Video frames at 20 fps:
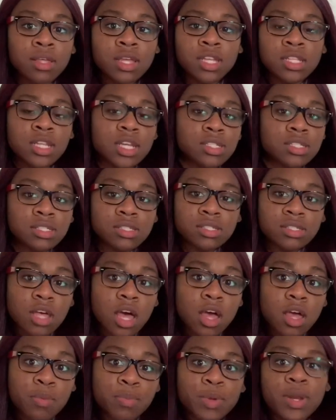It doesn't
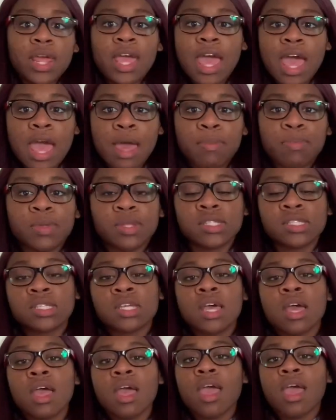suck, but it happens.
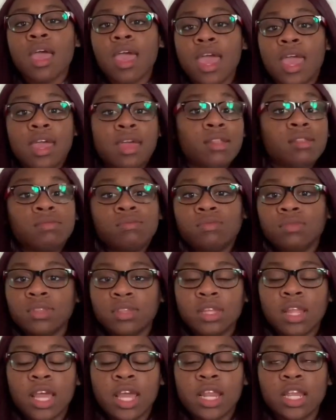And
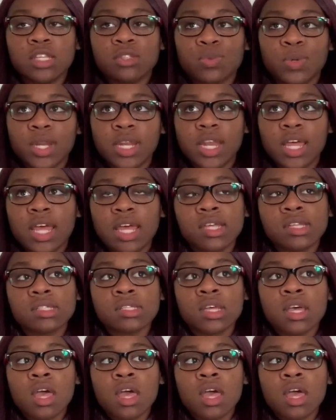it is what it is.